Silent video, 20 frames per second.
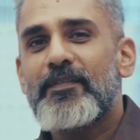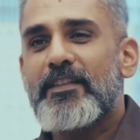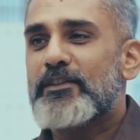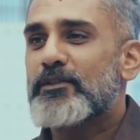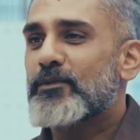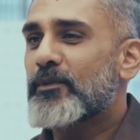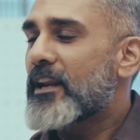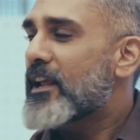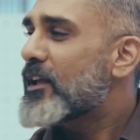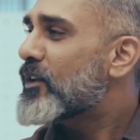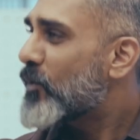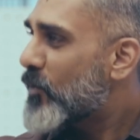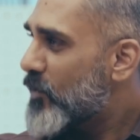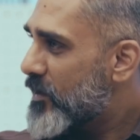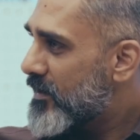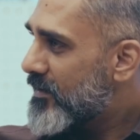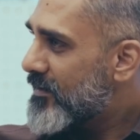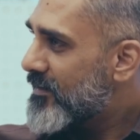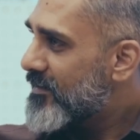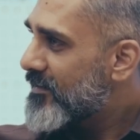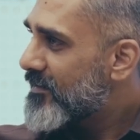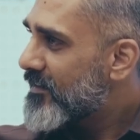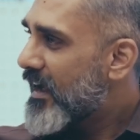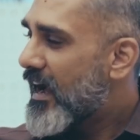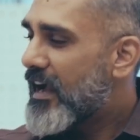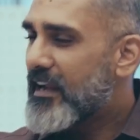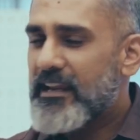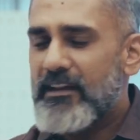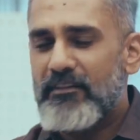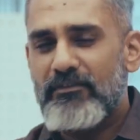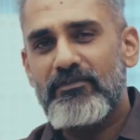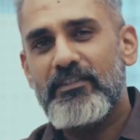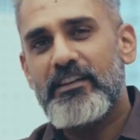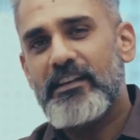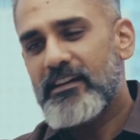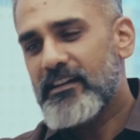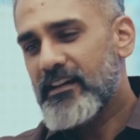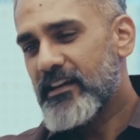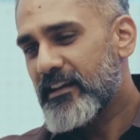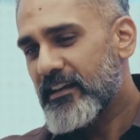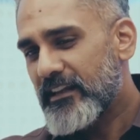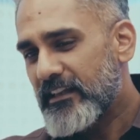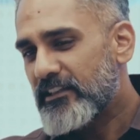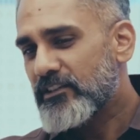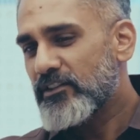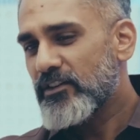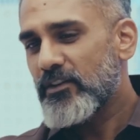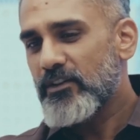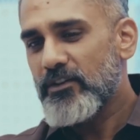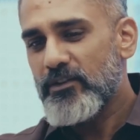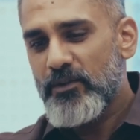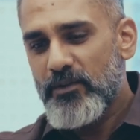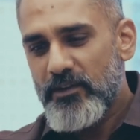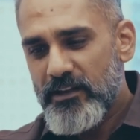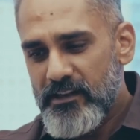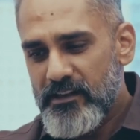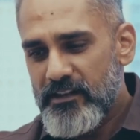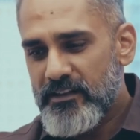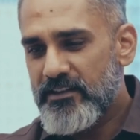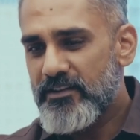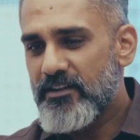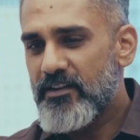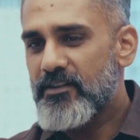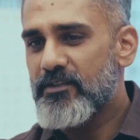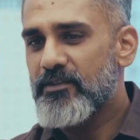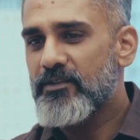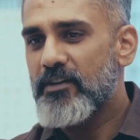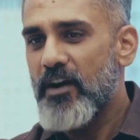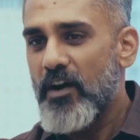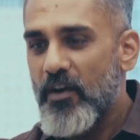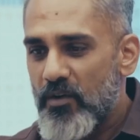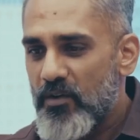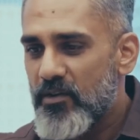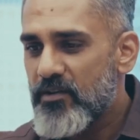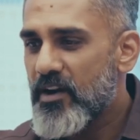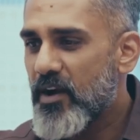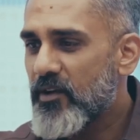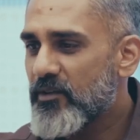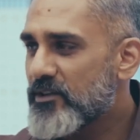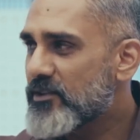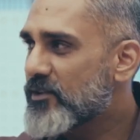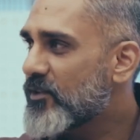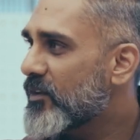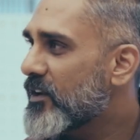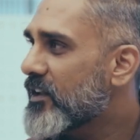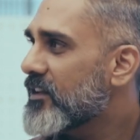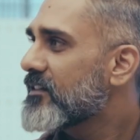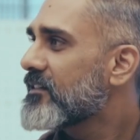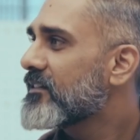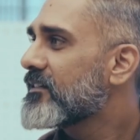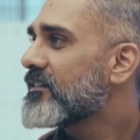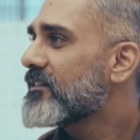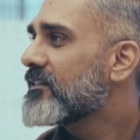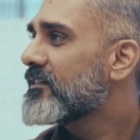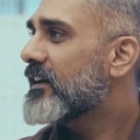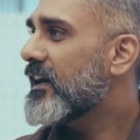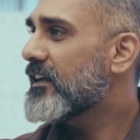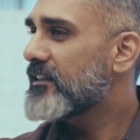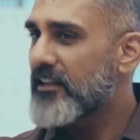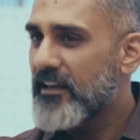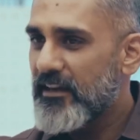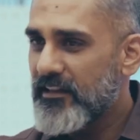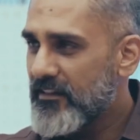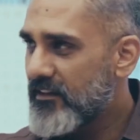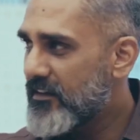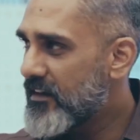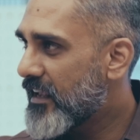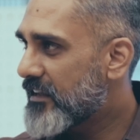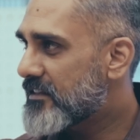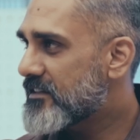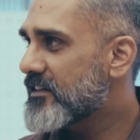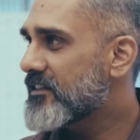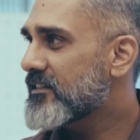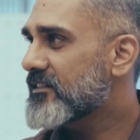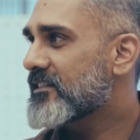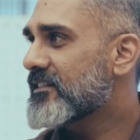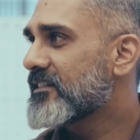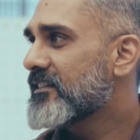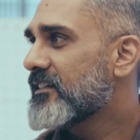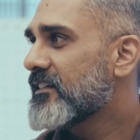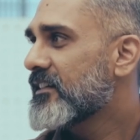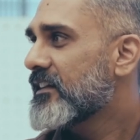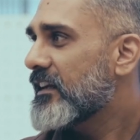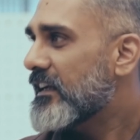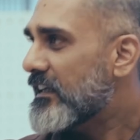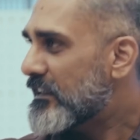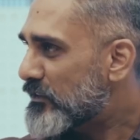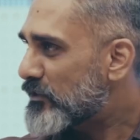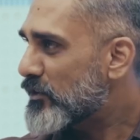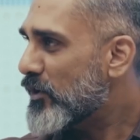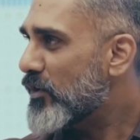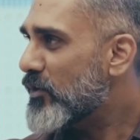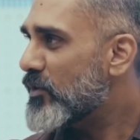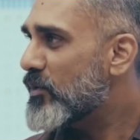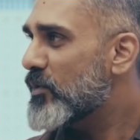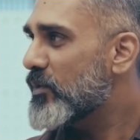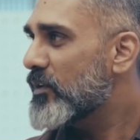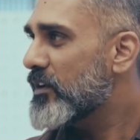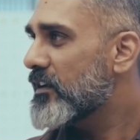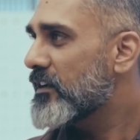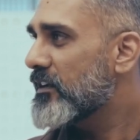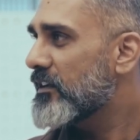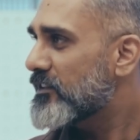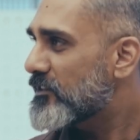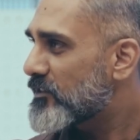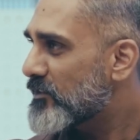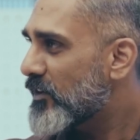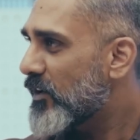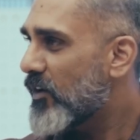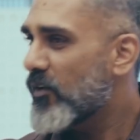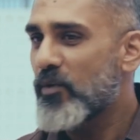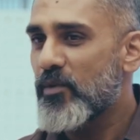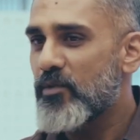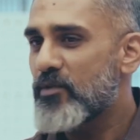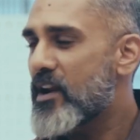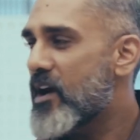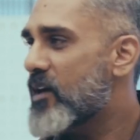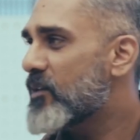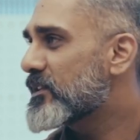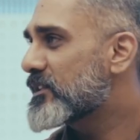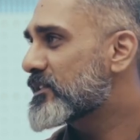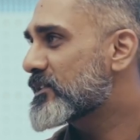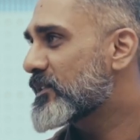so when I rode it, I kept feeling like it's not going, oh, now it's going. And then in the next gear, it's not going, oh, now it's